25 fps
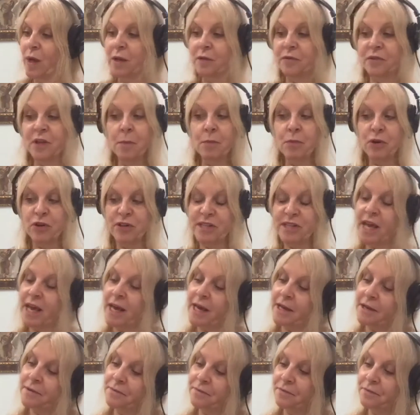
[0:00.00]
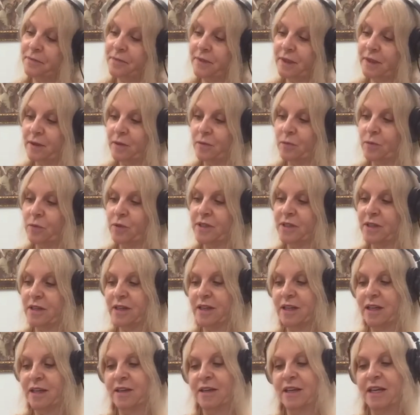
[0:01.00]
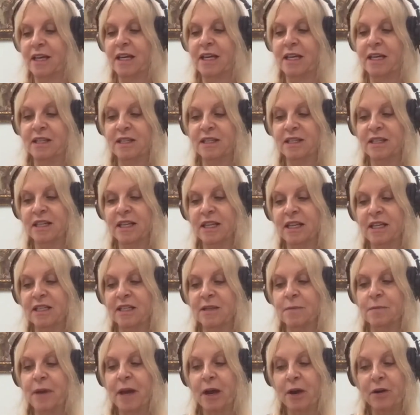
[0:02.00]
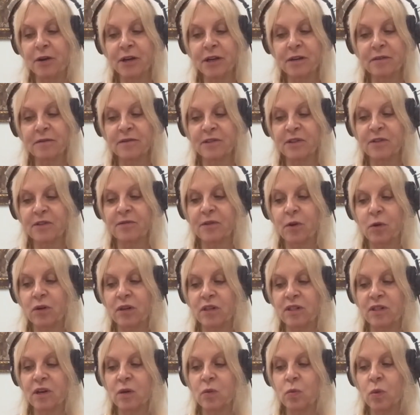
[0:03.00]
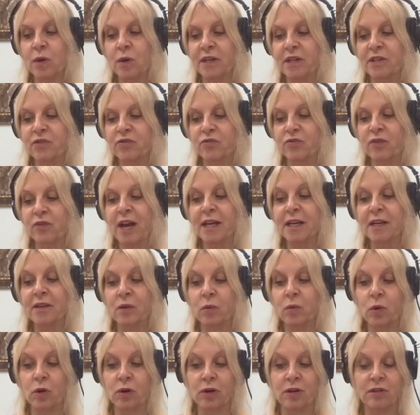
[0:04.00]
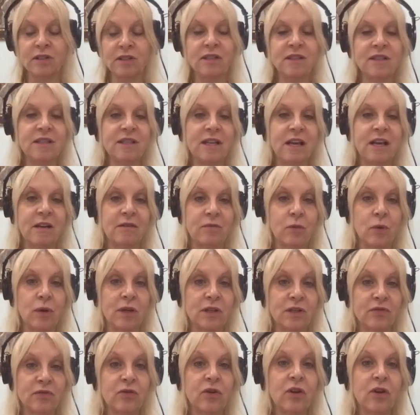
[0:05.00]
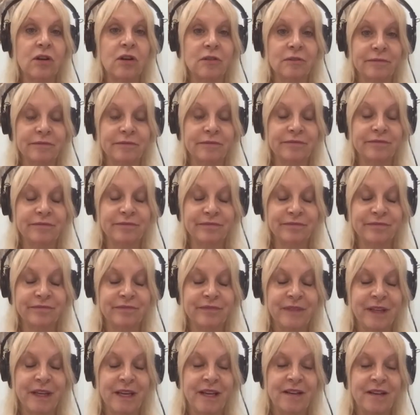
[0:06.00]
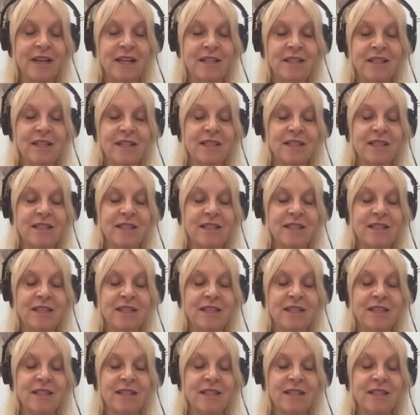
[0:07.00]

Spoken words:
number 10 is it is imperative to focus on what is right in the world instead of what is wrong. That's exactly.